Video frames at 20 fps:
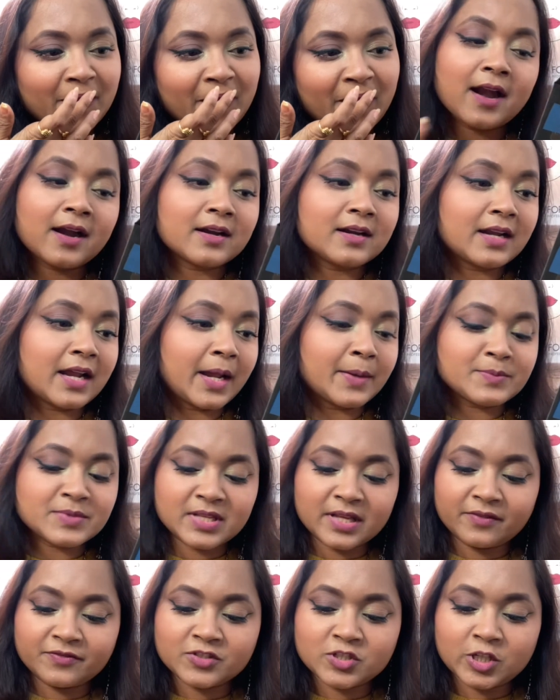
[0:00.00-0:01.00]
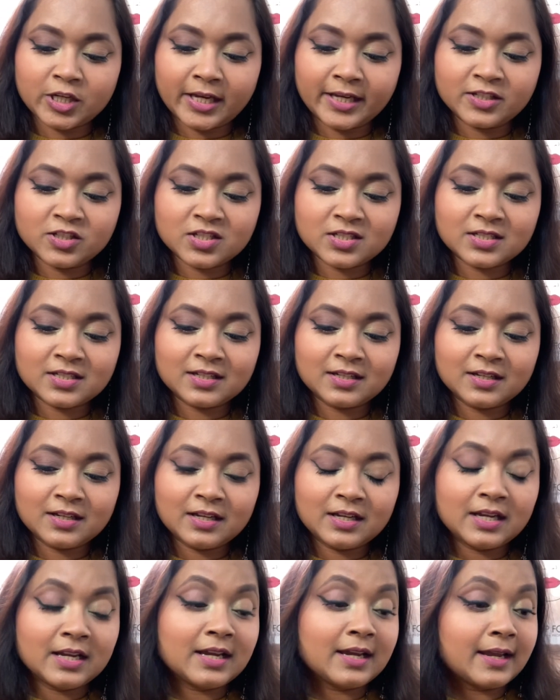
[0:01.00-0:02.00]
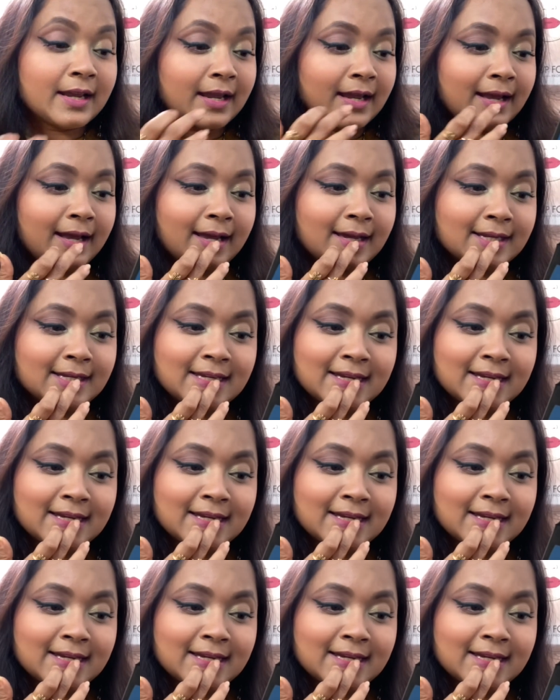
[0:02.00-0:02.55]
Times have changed and